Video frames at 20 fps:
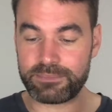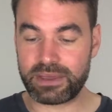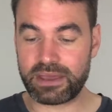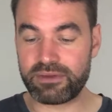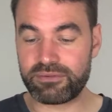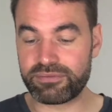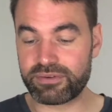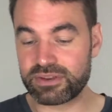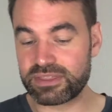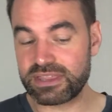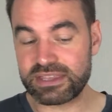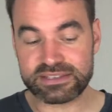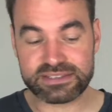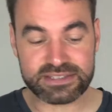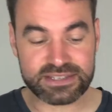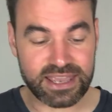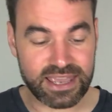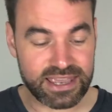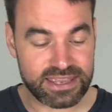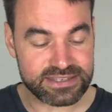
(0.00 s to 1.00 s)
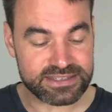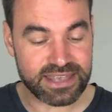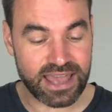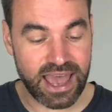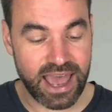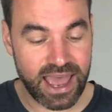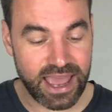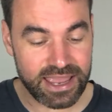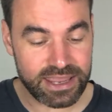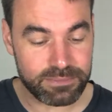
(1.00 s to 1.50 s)
for this case
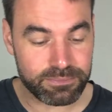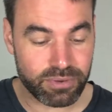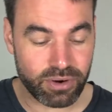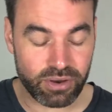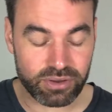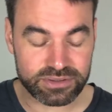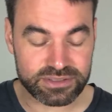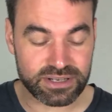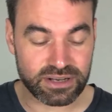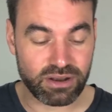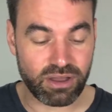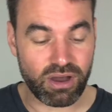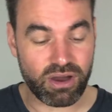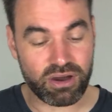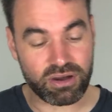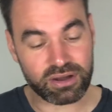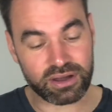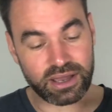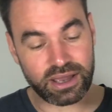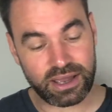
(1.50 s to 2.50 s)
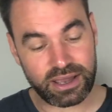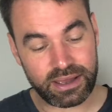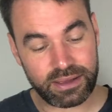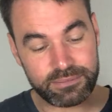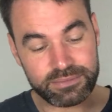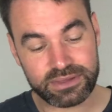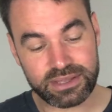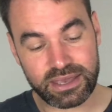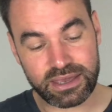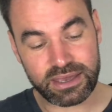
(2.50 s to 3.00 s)
I brought along
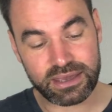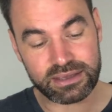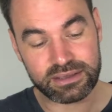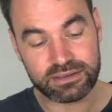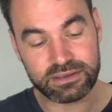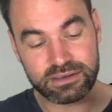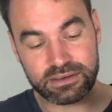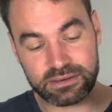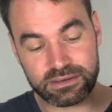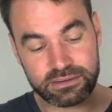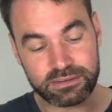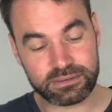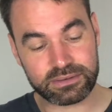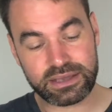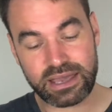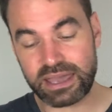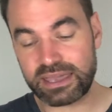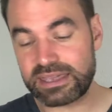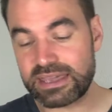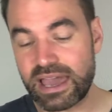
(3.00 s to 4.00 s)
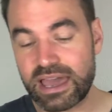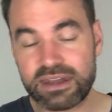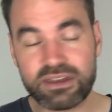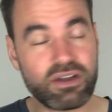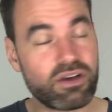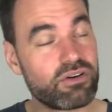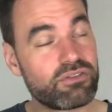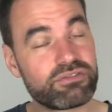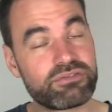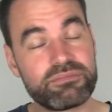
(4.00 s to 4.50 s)
the Karigane
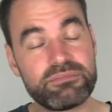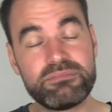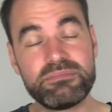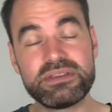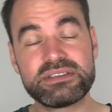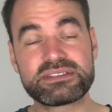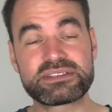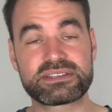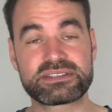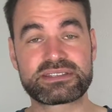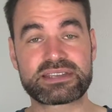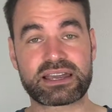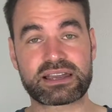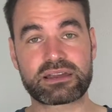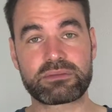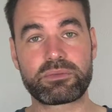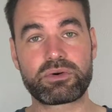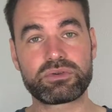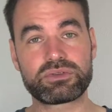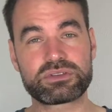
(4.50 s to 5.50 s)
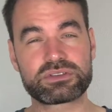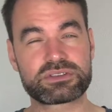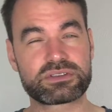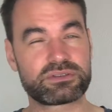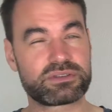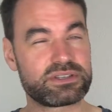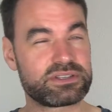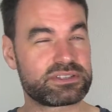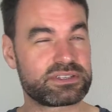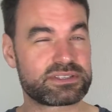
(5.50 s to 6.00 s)
of Mr. Sakamoto. So
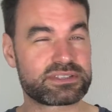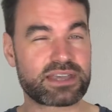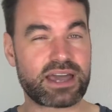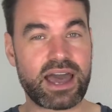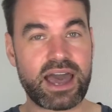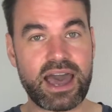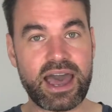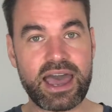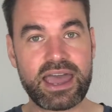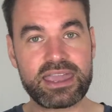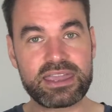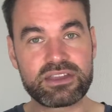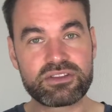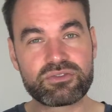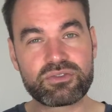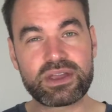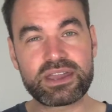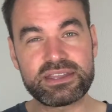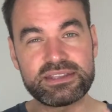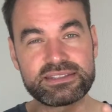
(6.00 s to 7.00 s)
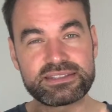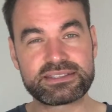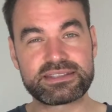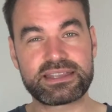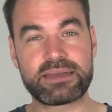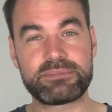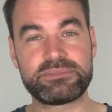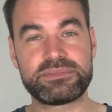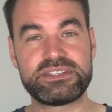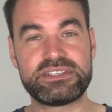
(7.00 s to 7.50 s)
this is a high grade
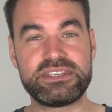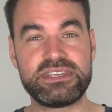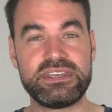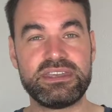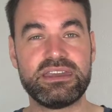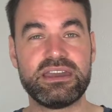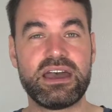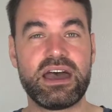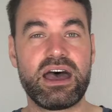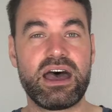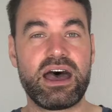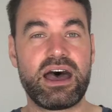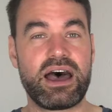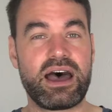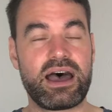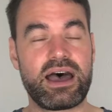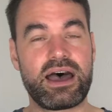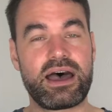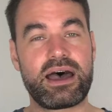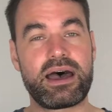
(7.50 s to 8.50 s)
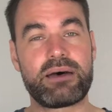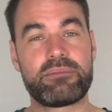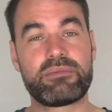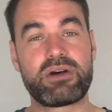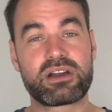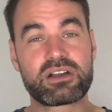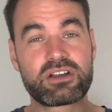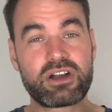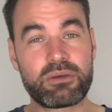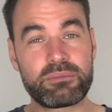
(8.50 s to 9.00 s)
stem tea
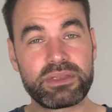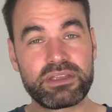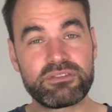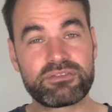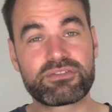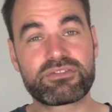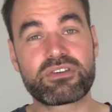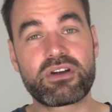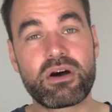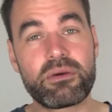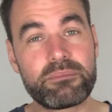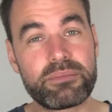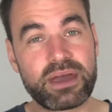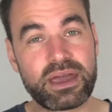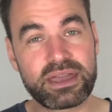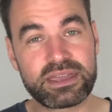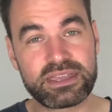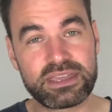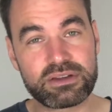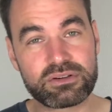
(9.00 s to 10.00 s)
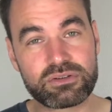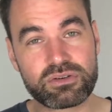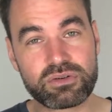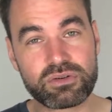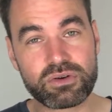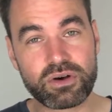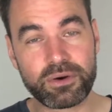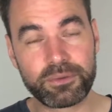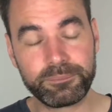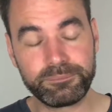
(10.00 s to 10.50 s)
coming from a
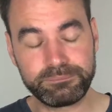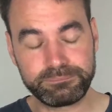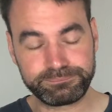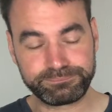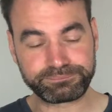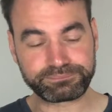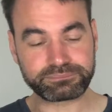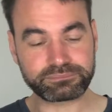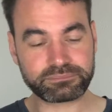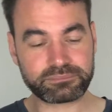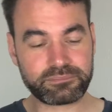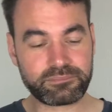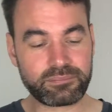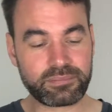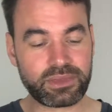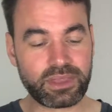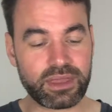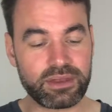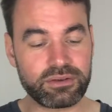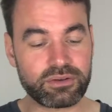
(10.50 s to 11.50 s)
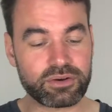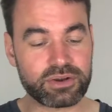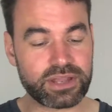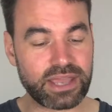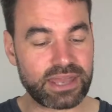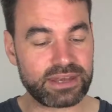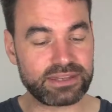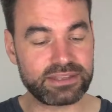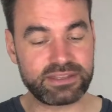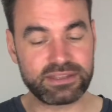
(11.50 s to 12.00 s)
Gyokuro, an
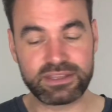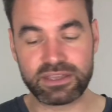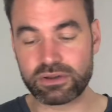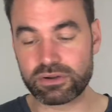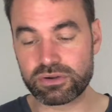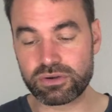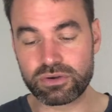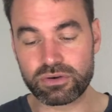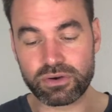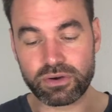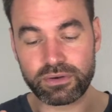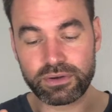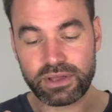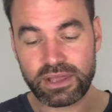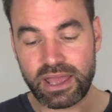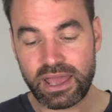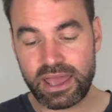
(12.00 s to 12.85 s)
organic Gyokuro.